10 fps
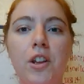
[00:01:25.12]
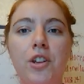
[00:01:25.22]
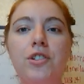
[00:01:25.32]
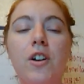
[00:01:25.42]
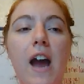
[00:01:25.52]

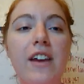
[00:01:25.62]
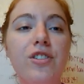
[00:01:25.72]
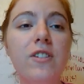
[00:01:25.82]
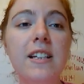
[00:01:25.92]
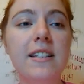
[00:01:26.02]
So as
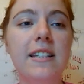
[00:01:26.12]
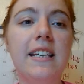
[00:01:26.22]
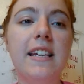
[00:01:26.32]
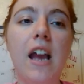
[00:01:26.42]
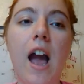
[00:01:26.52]
you can
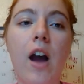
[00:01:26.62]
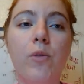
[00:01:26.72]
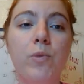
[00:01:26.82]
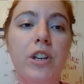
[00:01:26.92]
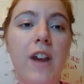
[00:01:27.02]
see,
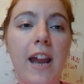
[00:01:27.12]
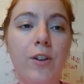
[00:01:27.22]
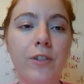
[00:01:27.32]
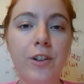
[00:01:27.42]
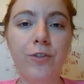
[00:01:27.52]
when you head
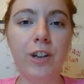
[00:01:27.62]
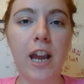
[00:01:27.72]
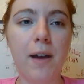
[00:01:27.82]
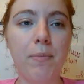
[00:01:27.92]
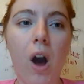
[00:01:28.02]
over to
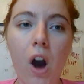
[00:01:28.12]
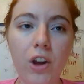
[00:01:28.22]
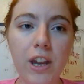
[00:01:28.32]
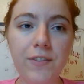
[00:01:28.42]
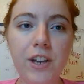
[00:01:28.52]
FreeUp,
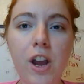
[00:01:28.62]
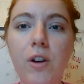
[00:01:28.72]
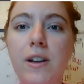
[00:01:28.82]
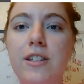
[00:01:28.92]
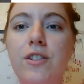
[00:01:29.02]
all you have to
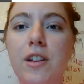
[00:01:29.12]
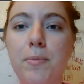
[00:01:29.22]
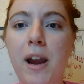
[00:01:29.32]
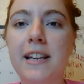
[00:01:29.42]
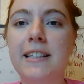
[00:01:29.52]
go is to their
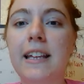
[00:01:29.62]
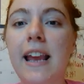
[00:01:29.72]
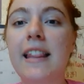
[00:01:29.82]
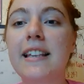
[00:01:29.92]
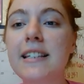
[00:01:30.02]

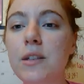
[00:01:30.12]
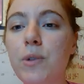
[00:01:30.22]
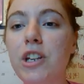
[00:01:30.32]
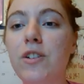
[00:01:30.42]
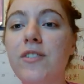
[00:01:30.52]
pricing, and this is
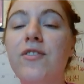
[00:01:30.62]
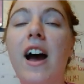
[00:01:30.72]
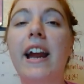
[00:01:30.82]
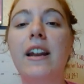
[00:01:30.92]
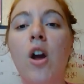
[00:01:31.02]
where you can
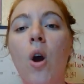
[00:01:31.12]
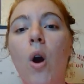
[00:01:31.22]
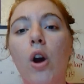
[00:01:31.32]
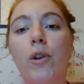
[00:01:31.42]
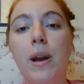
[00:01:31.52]
find
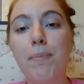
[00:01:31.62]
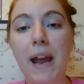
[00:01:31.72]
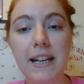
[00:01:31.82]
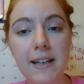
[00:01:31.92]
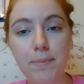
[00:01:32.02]

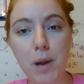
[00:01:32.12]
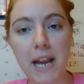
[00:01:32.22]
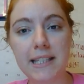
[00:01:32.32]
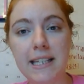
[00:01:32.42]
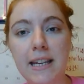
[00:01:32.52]
competitive
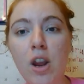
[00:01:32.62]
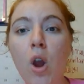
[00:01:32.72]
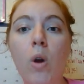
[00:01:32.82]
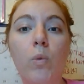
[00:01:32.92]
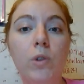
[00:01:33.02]
pricing
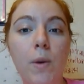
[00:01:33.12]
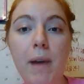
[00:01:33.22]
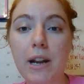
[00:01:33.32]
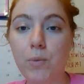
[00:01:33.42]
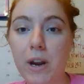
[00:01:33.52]
no
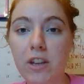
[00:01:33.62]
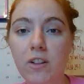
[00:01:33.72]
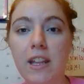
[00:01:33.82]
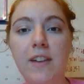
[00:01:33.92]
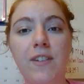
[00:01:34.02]
matter where
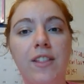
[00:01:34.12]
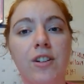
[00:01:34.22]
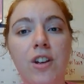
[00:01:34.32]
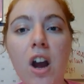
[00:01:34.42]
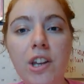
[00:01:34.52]
you live,
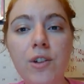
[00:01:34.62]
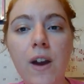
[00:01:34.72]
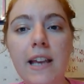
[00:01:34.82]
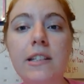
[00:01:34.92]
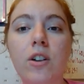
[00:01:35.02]
either
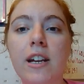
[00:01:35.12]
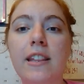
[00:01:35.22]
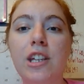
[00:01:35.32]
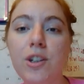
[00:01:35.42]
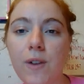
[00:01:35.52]
non-US or in
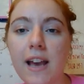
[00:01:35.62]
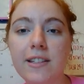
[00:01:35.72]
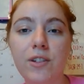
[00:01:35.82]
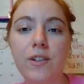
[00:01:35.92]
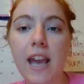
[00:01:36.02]
the
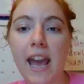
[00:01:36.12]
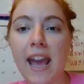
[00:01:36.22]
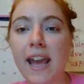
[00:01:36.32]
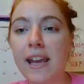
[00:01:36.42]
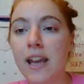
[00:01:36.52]
US,
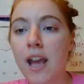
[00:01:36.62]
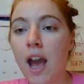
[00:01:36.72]
UK,